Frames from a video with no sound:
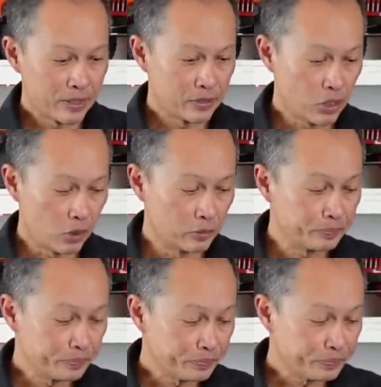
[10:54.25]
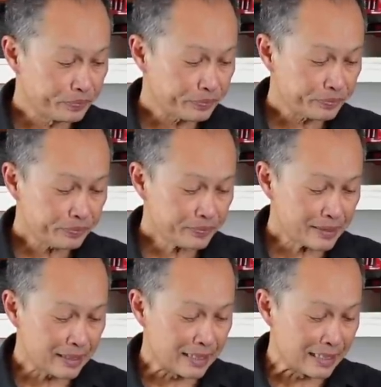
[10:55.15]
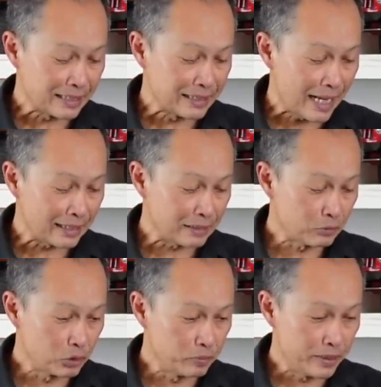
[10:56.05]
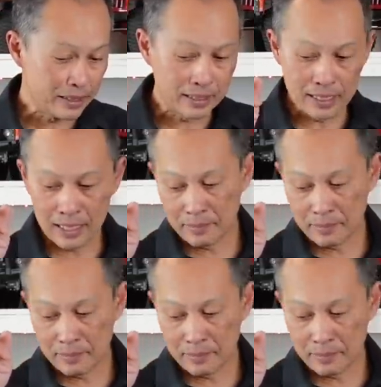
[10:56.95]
So that would be